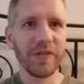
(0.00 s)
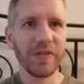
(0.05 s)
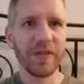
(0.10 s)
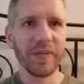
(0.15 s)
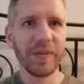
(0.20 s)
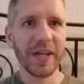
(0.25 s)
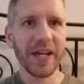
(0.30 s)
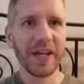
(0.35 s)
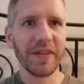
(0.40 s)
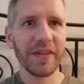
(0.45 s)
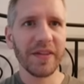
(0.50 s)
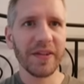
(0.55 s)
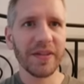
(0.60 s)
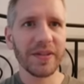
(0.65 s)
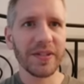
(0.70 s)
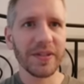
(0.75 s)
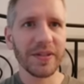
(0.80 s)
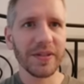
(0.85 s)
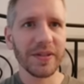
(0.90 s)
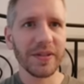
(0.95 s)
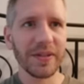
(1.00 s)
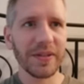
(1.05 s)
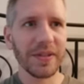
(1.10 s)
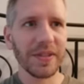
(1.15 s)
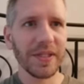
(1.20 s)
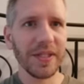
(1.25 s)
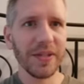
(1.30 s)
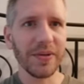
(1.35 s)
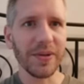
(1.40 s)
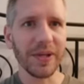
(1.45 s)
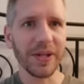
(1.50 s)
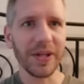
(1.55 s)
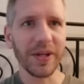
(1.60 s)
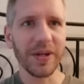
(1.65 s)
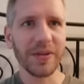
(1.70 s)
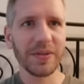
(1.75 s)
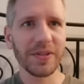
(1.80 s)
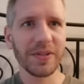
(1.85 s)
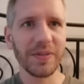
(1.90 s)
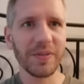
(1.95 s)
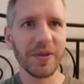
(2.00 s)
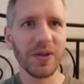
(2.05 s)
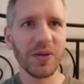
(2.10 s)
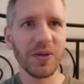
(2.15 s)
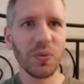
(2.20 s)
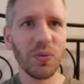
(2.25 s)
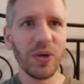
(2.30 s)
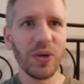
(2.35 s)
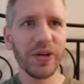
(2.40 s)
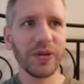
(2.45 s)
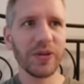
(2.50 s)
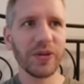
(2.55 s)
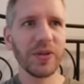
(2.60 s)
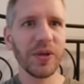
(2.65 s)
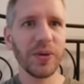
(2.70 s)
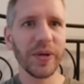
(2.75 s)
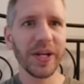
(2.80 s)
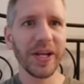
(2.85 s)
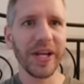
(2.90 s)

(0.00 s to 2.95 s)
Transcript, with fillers: from that though, so there we go, some rare glowing